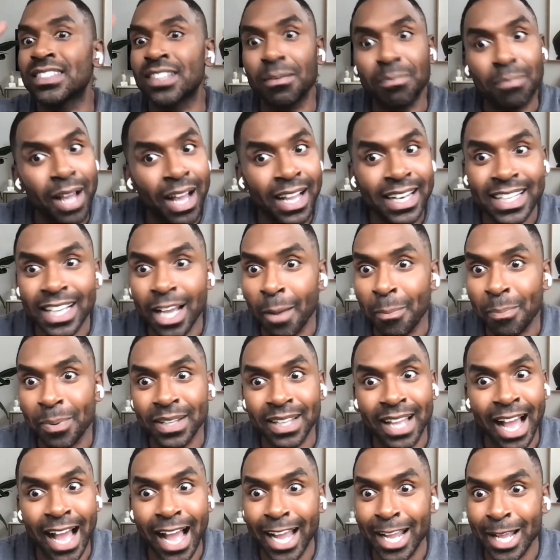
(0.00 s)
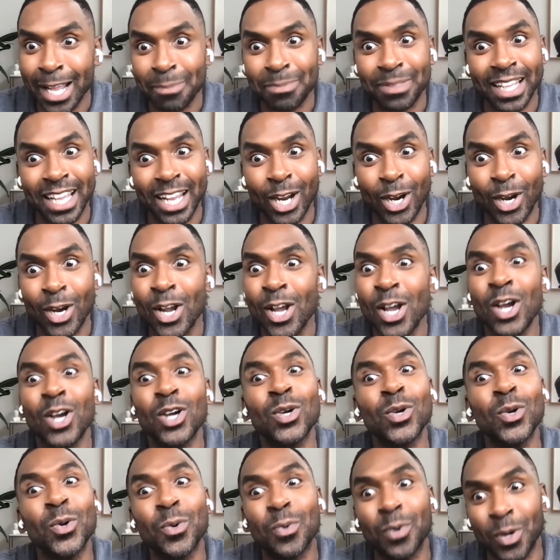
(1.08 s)
somebody high up there
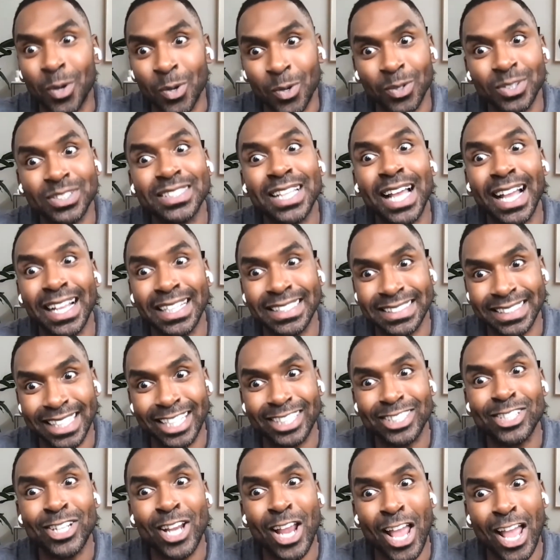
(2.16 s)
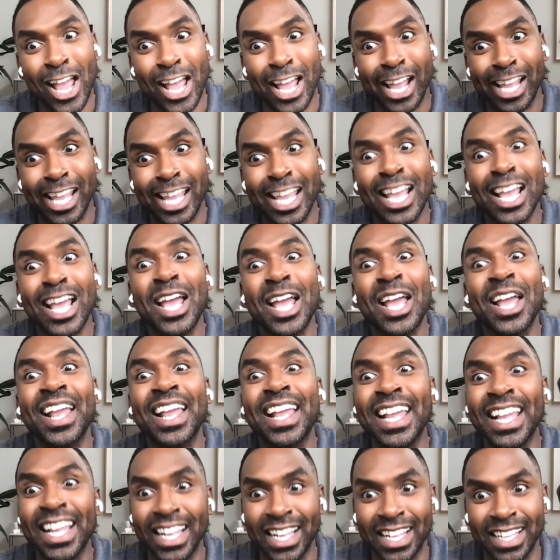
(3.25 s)
who signs that check
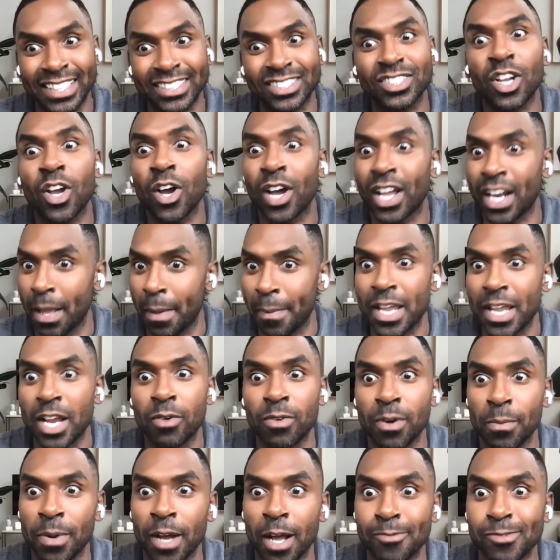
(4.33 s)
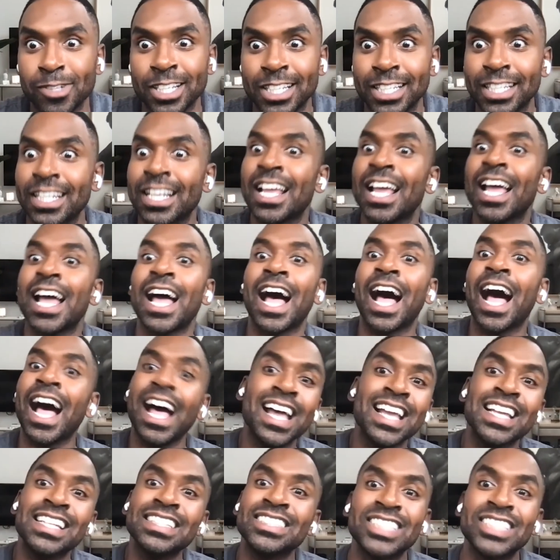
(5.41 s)
is going to be a Republican.
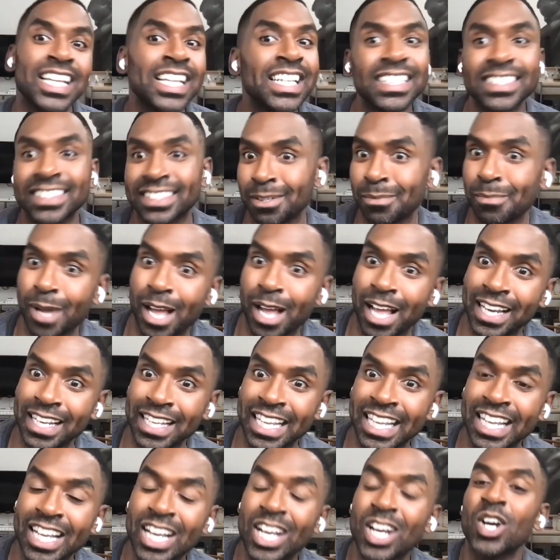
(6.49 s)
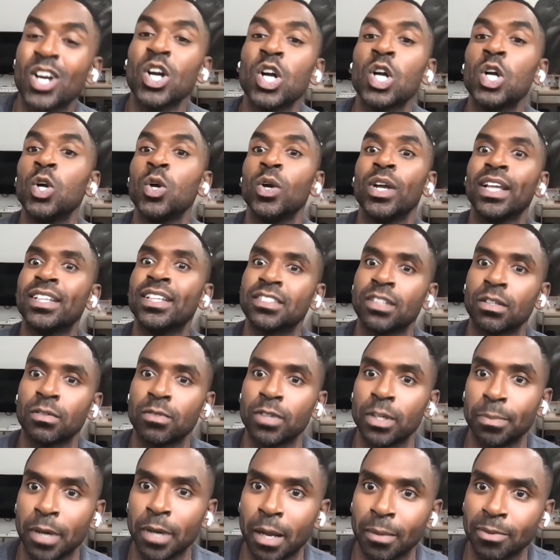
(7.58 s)
I dated somebody who is a
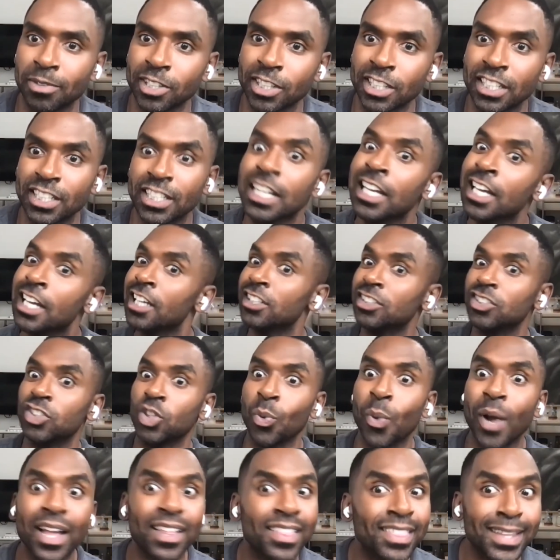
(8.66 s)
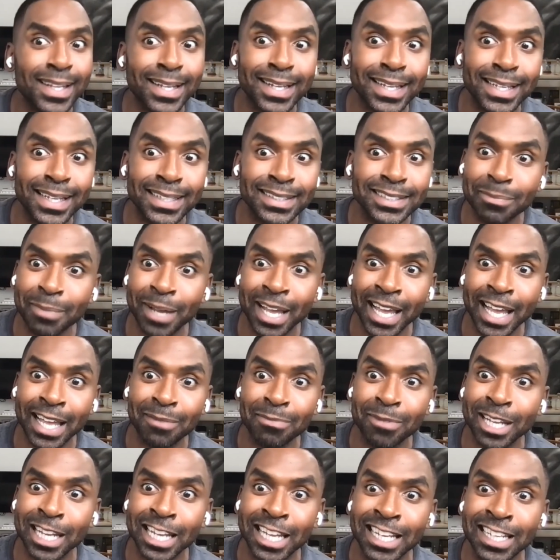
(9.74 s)
Republican. Do I think he's a
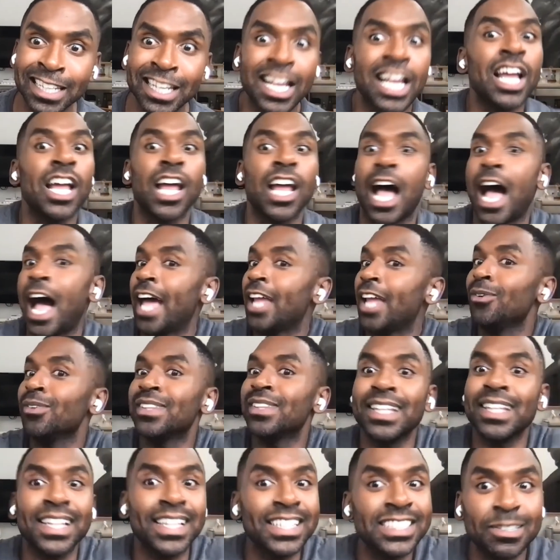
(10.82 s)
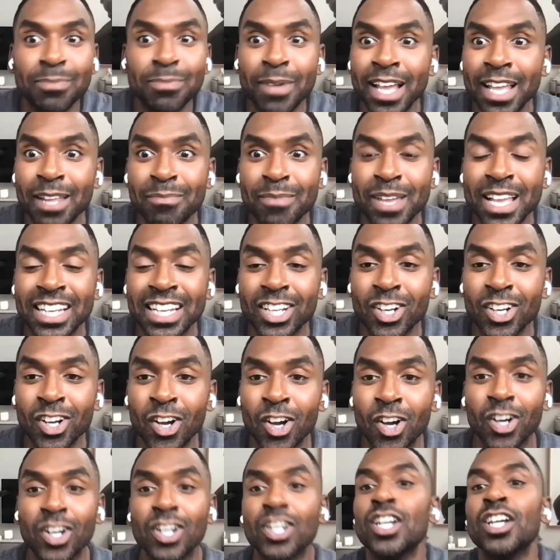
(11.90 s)
bad man? I don't think he's a bad man at
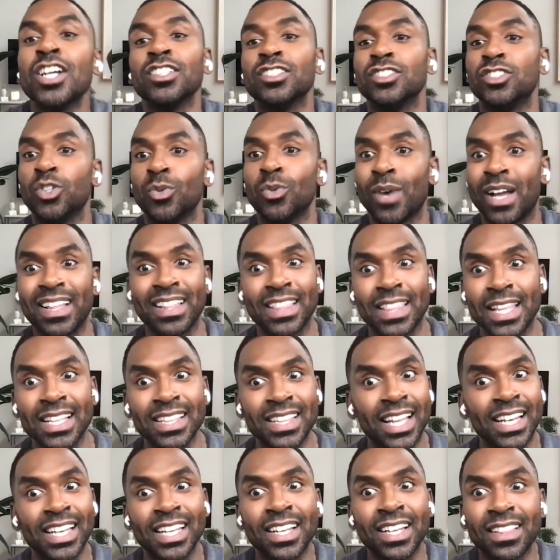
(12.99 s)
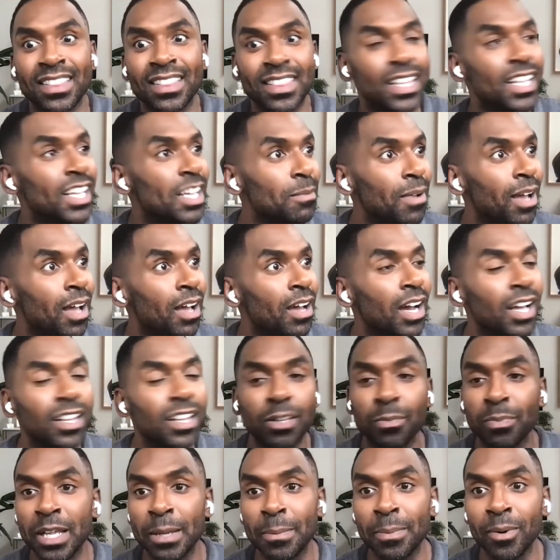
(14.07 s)
all. Do I think that he doesn't think about
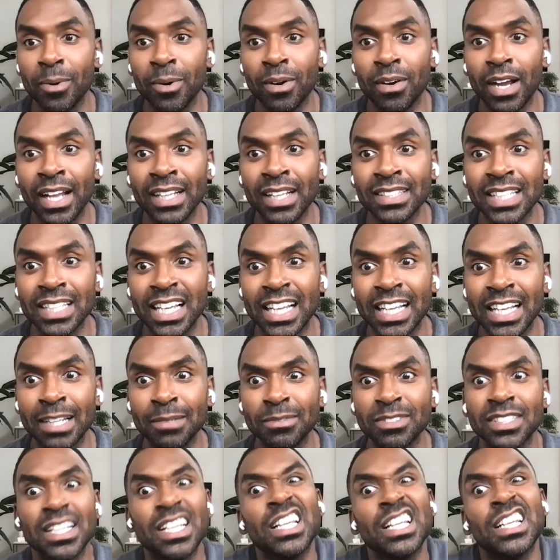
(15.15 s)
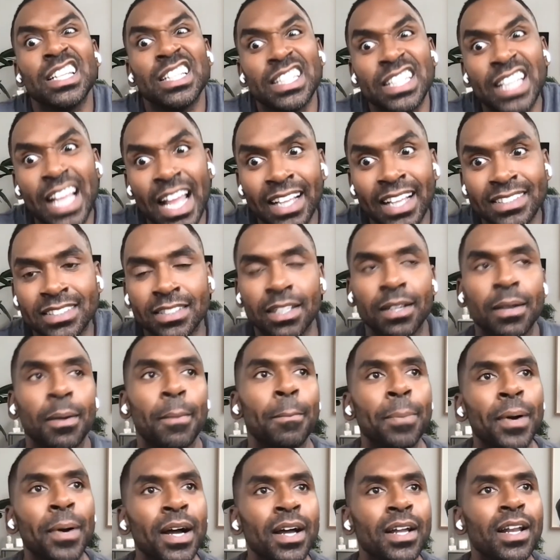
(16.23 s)
other people at times? Yes,
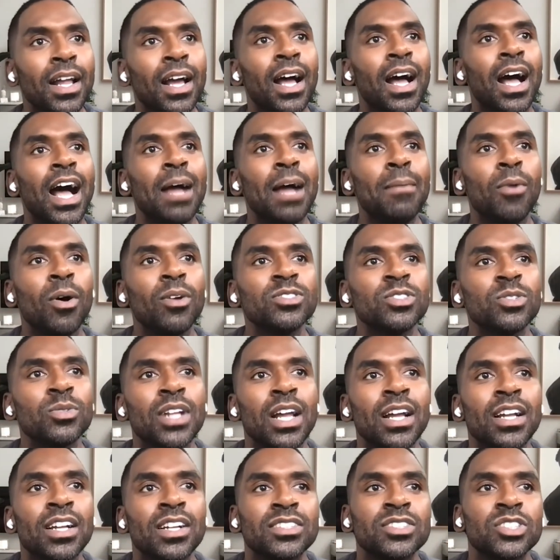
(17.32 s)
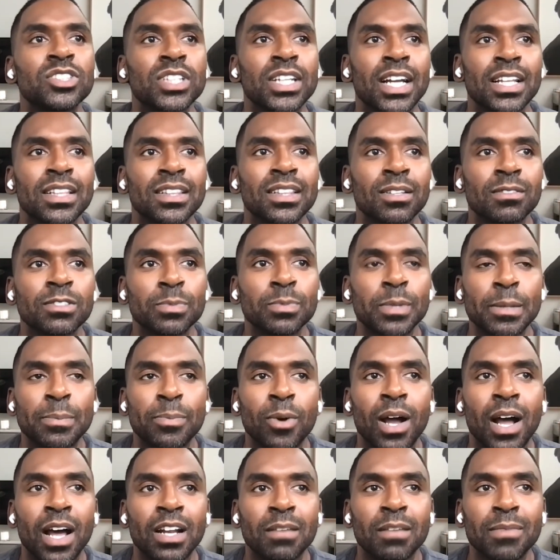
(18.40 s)
but I'm also not going to cut those
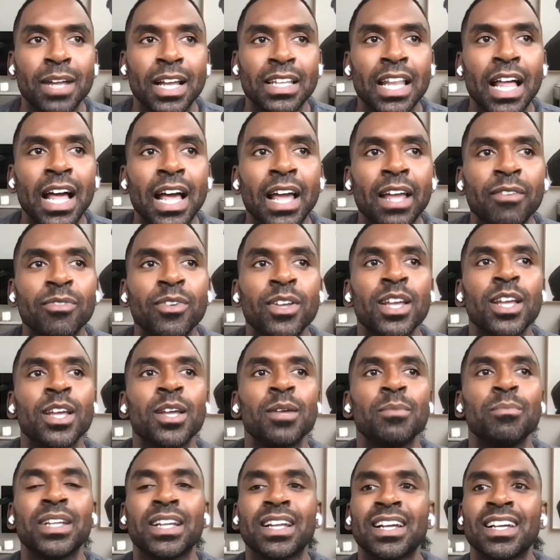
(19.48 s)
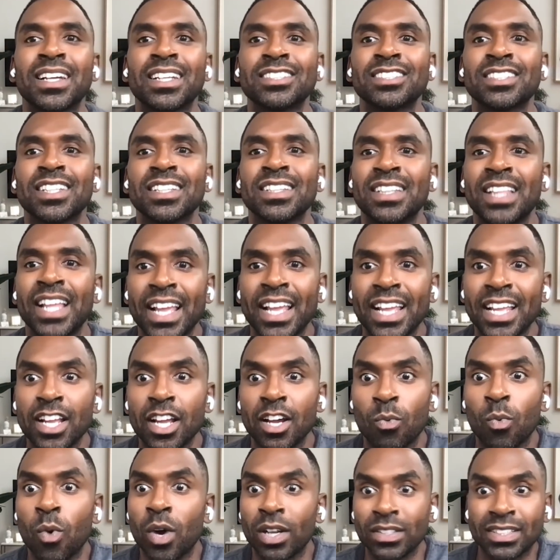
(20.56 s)
people out of my life because
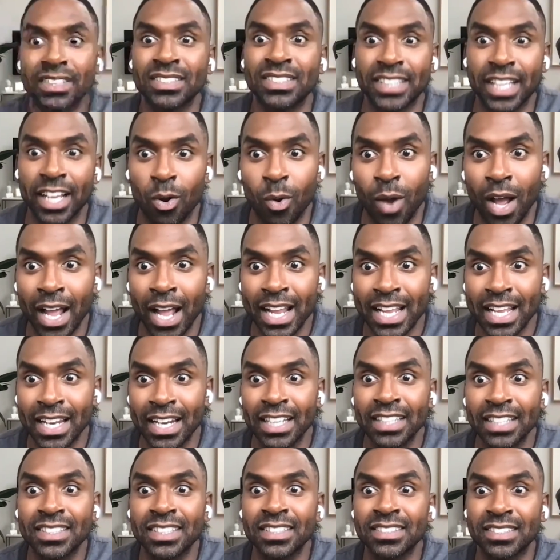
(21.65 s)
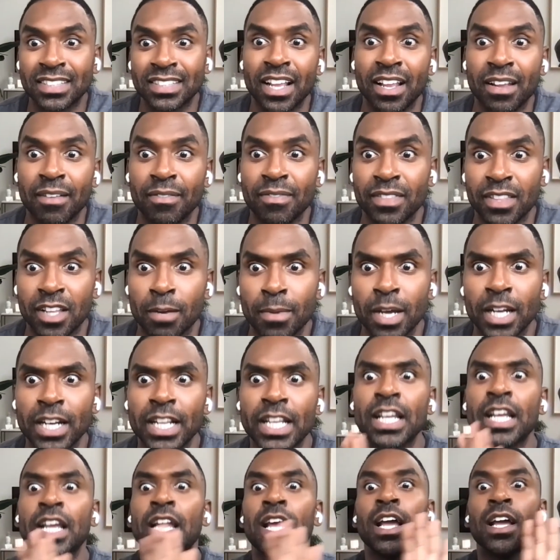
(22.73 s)
they want to stay quiet to save their
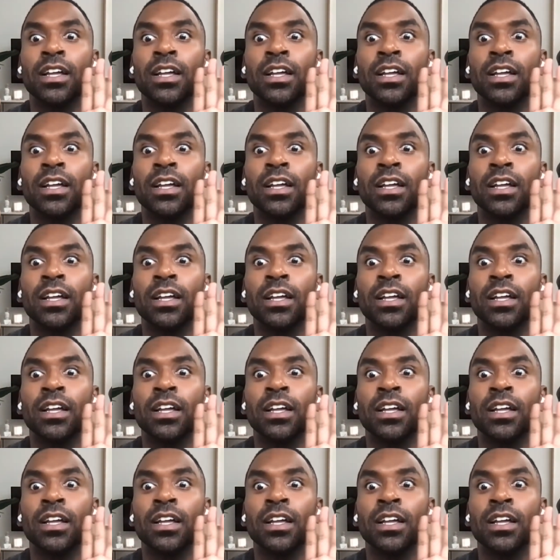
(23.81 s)
money.